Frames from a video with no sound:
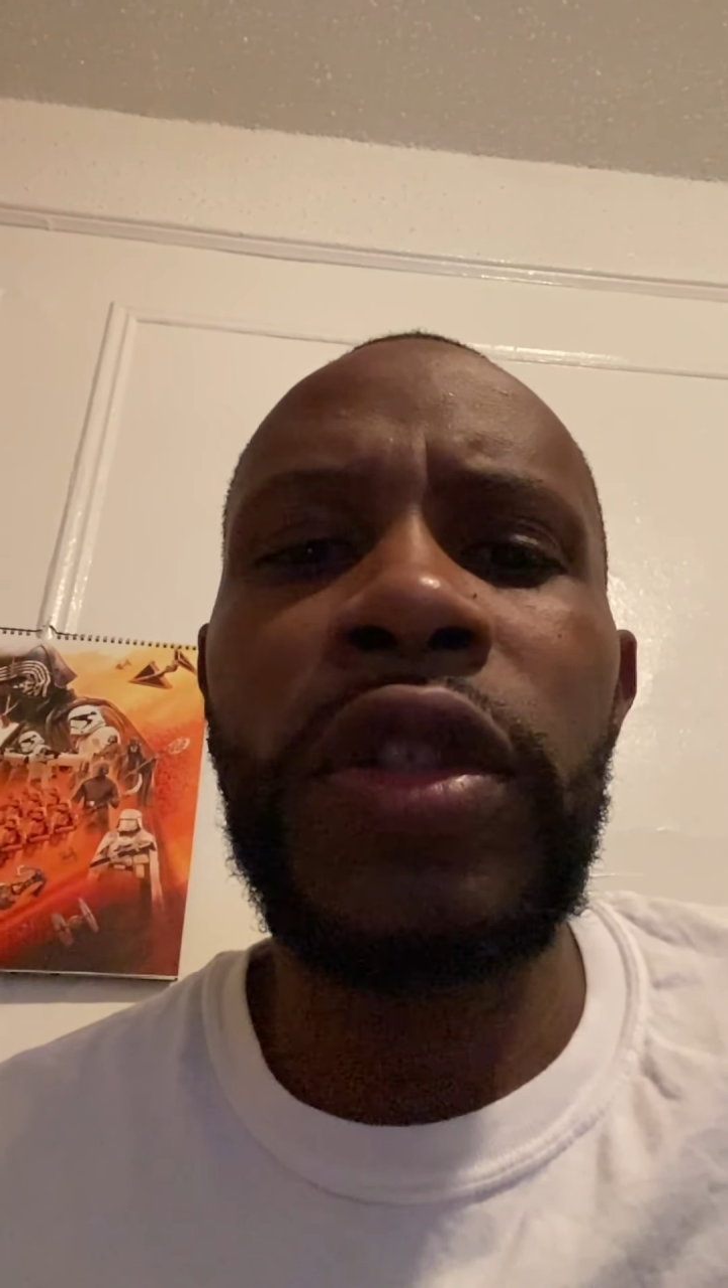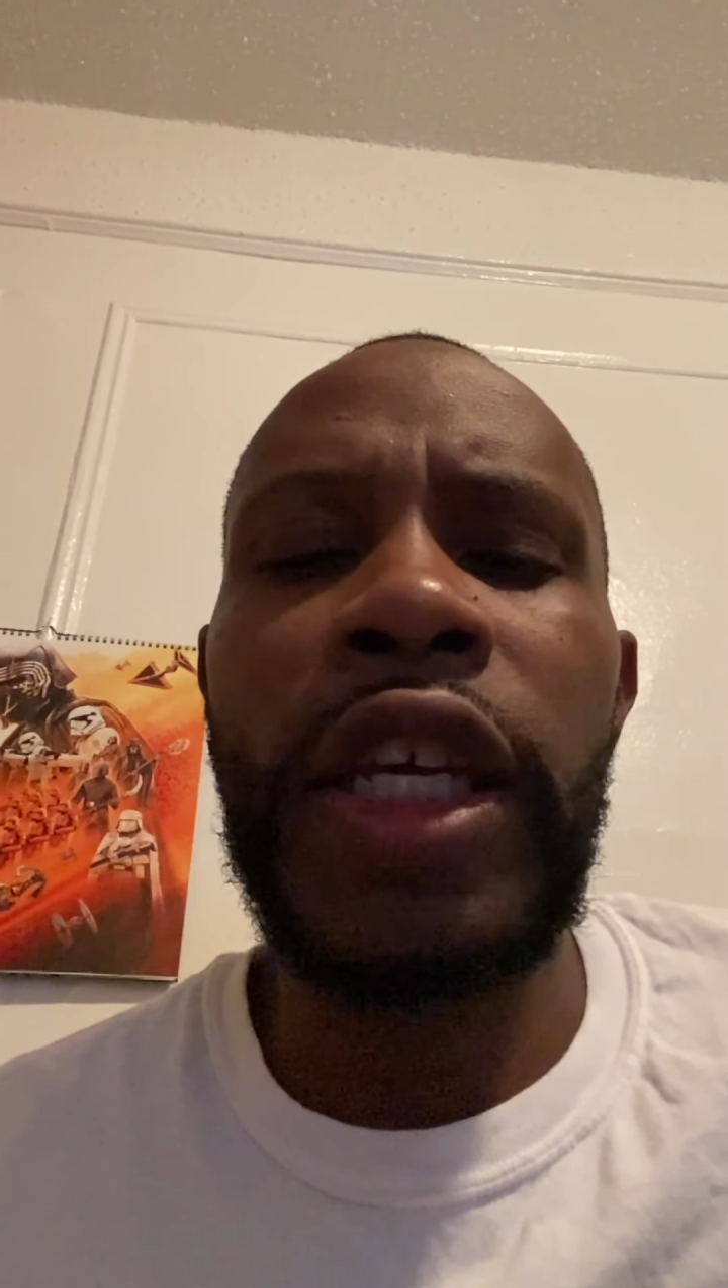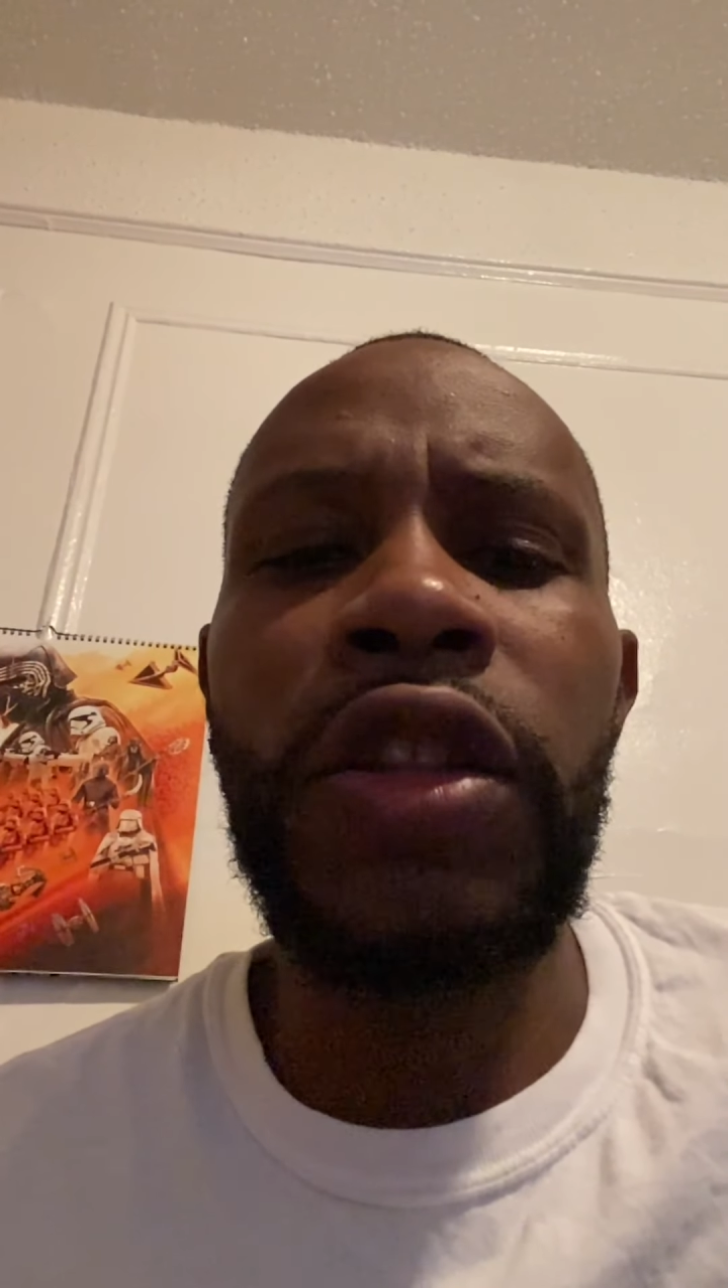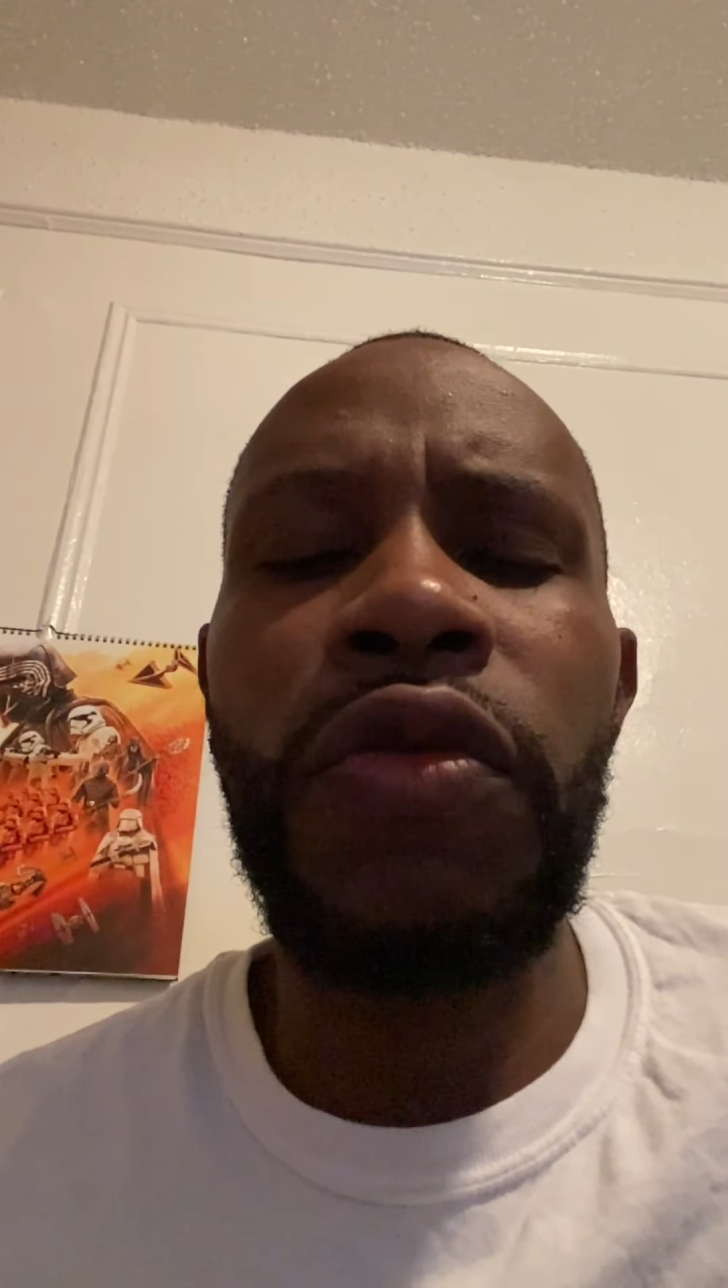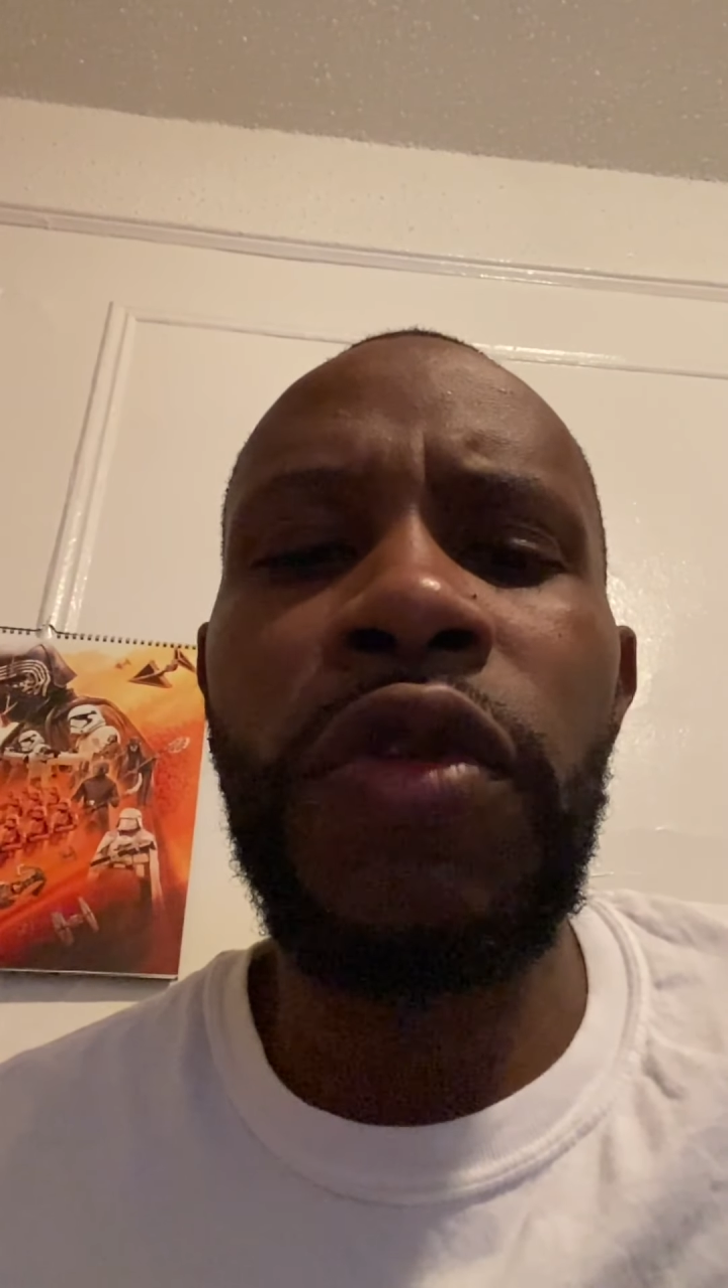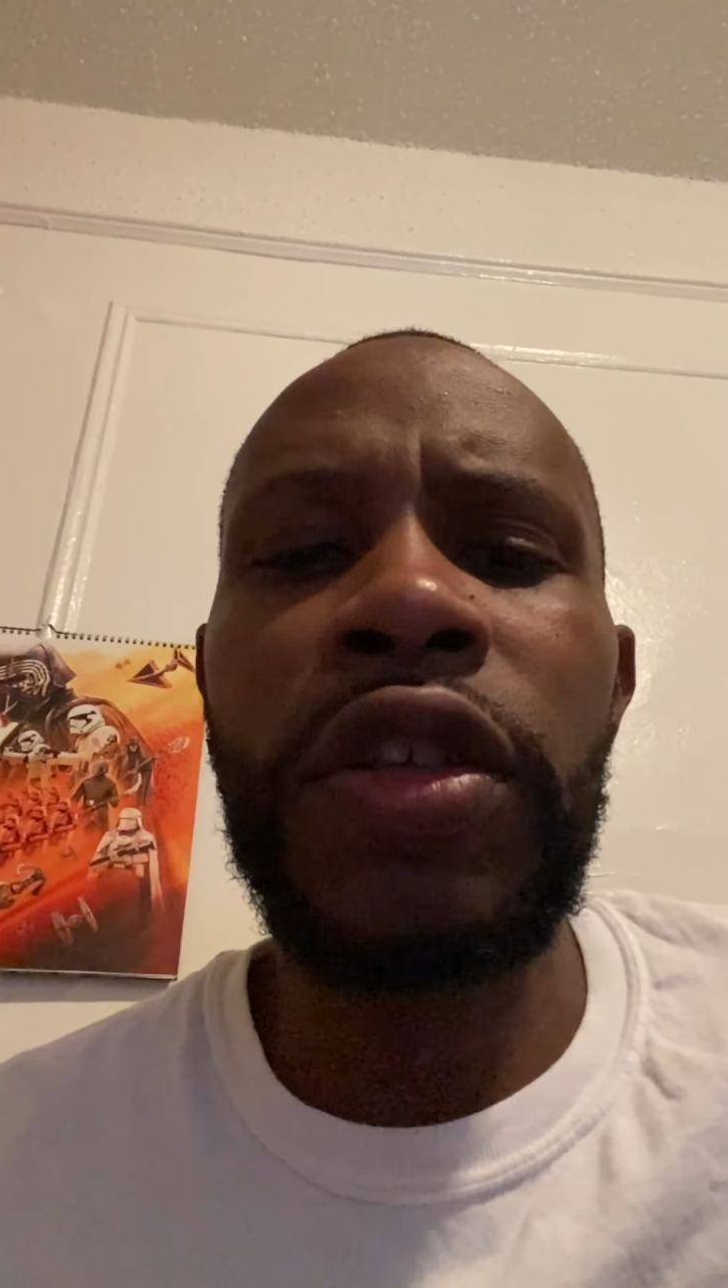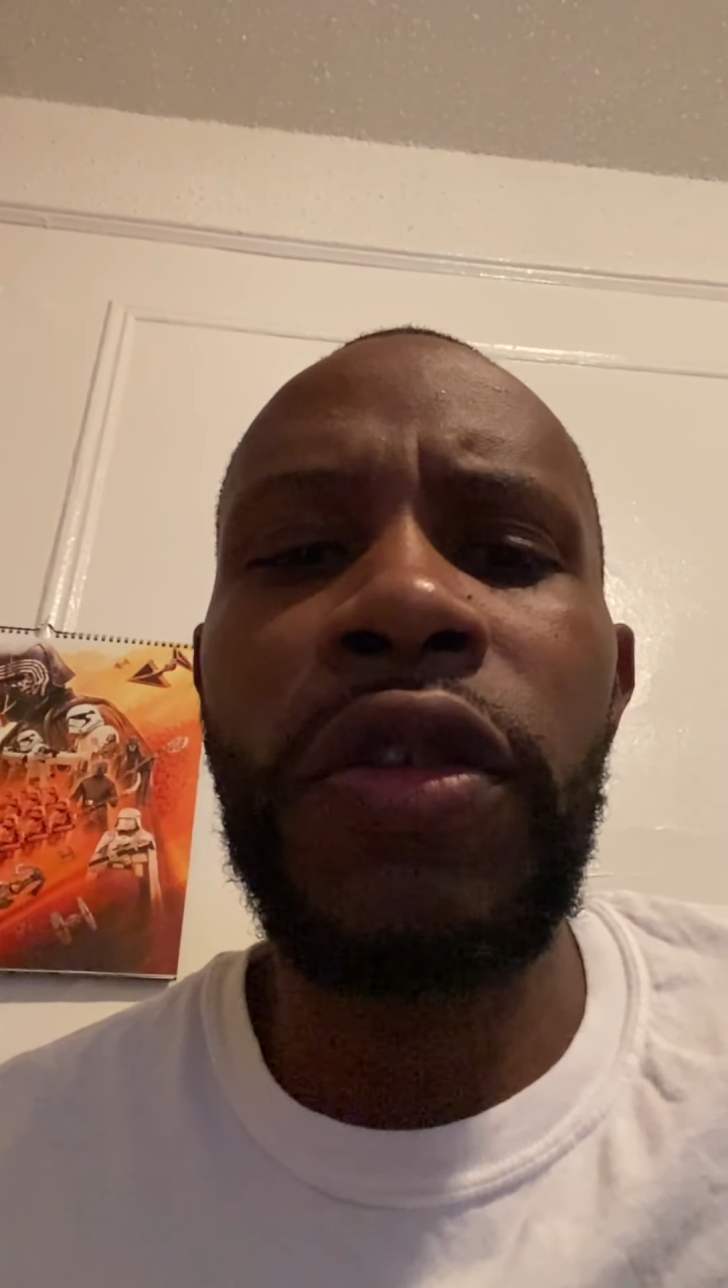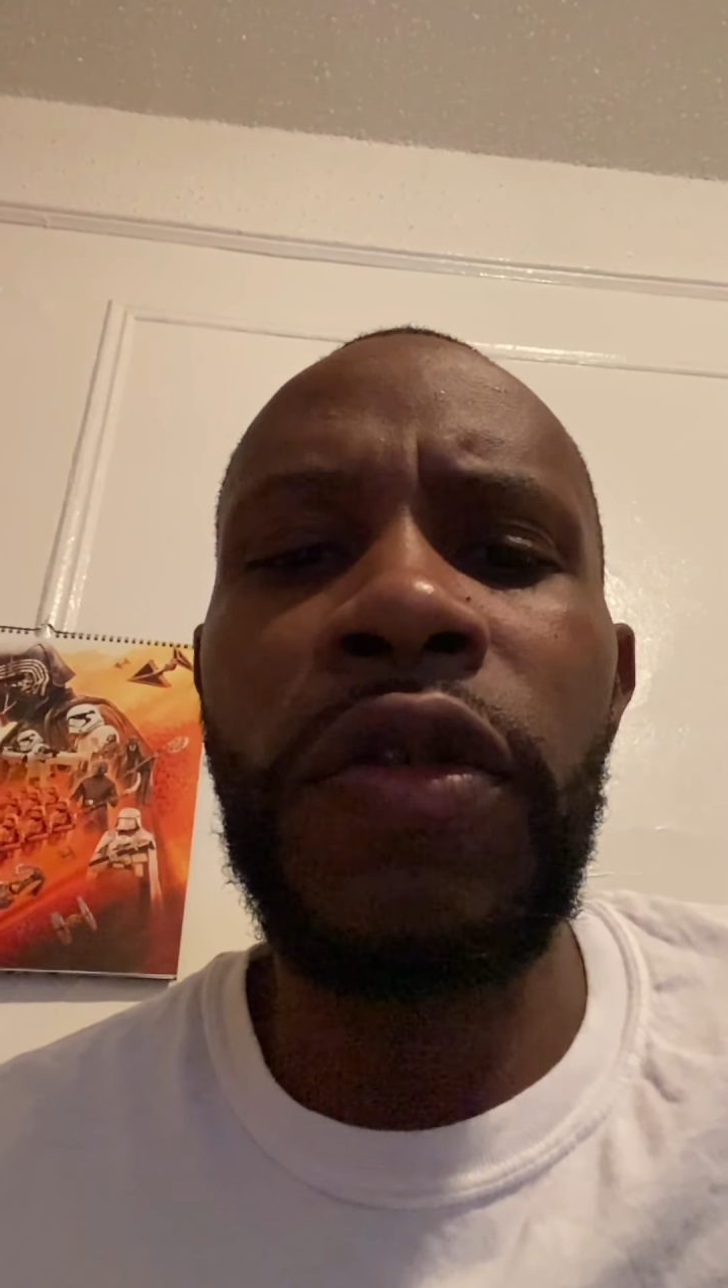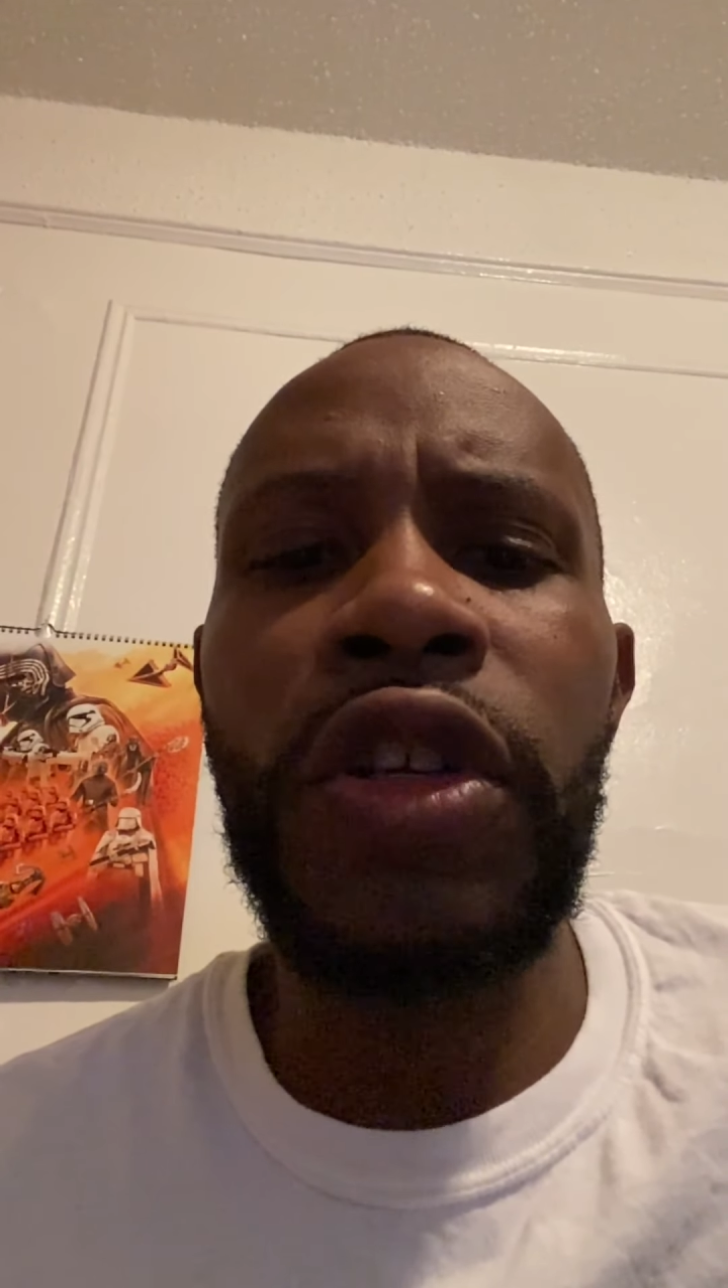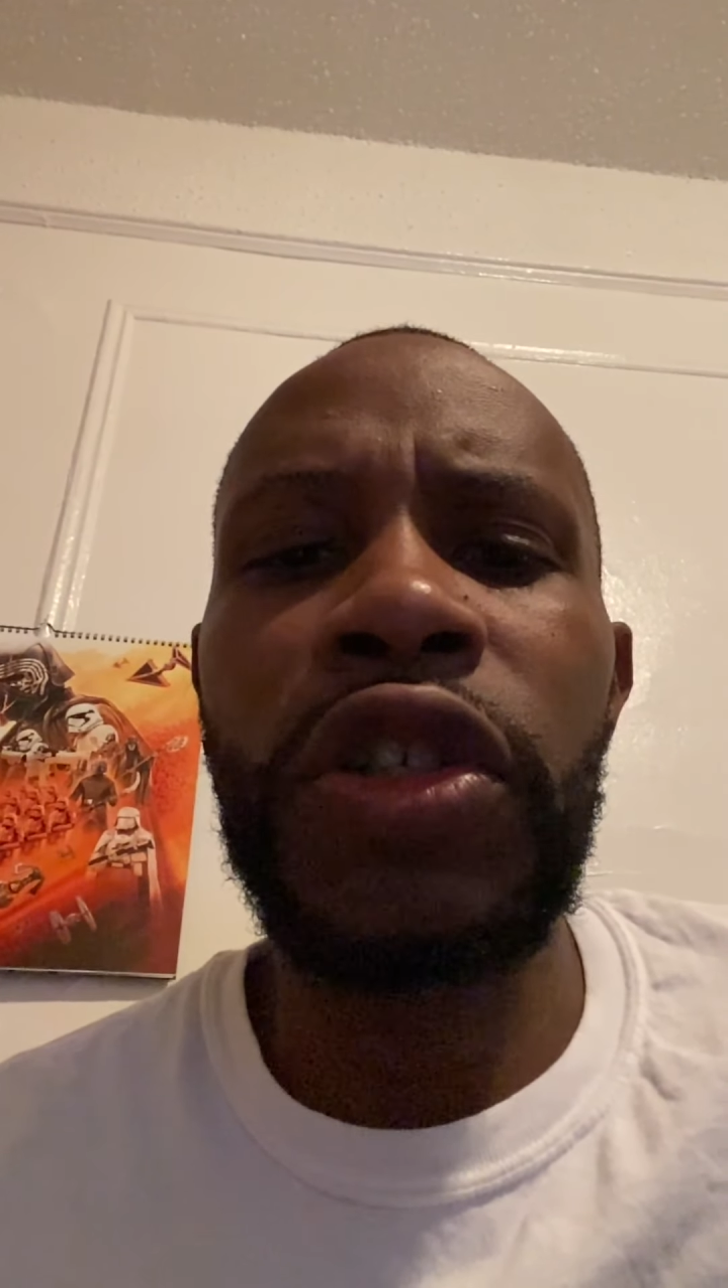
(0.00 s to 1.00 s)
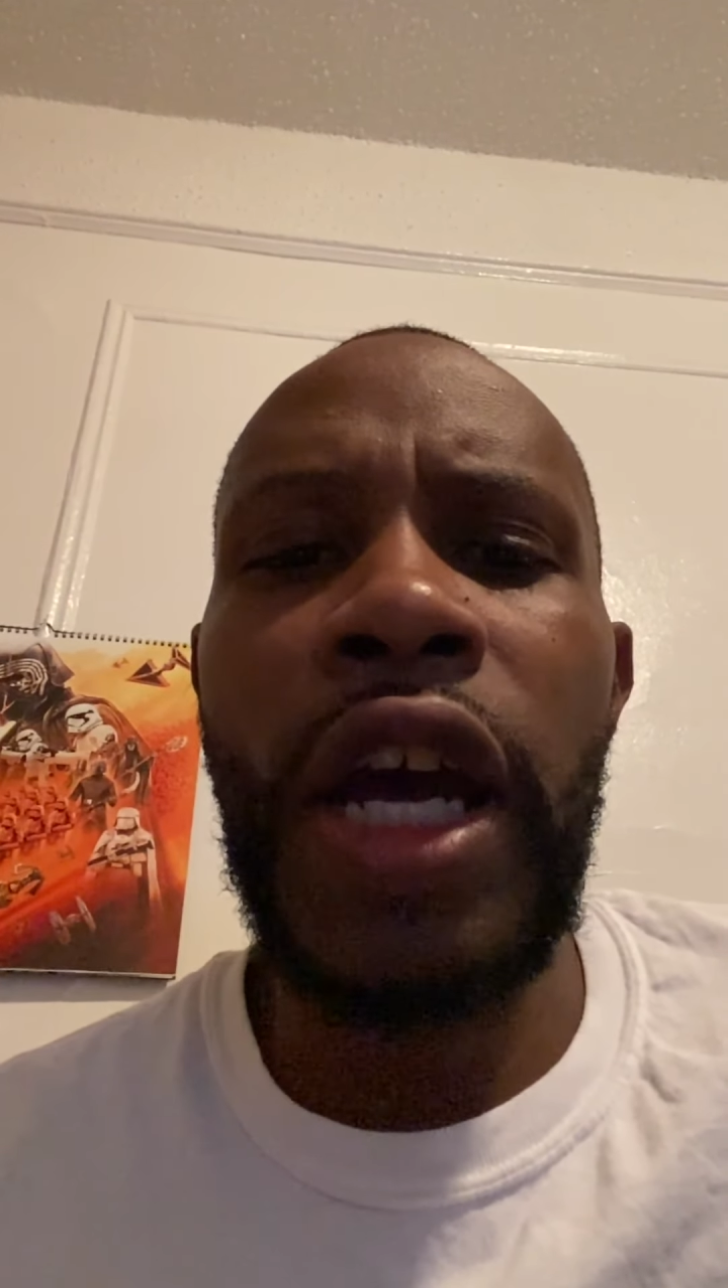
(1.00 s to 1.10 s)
take the risk of your